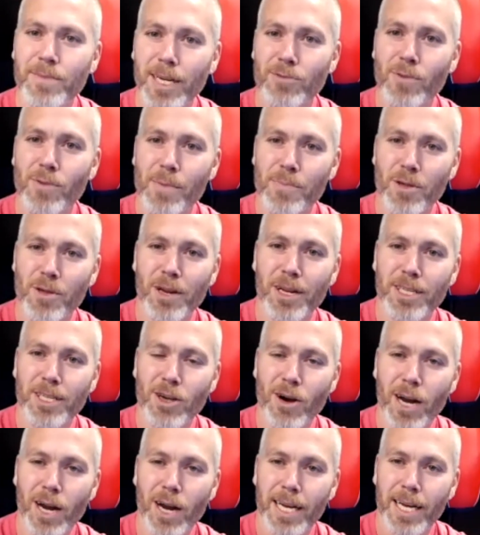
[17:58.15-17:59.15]
represented
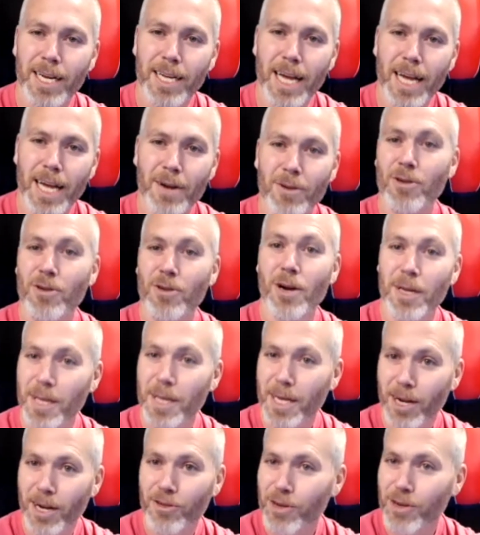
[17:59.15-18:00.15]
Thailand outside of the
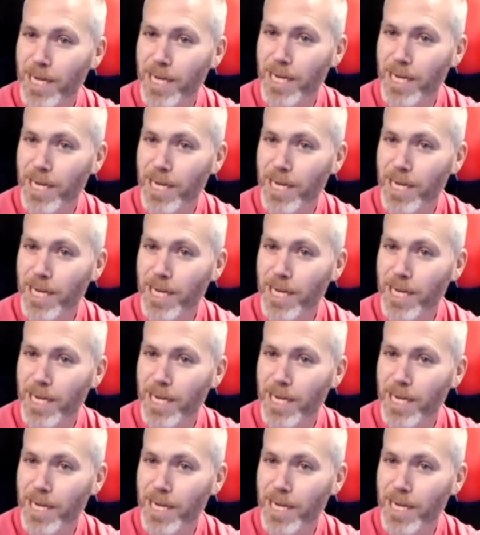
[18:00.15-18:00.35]
country in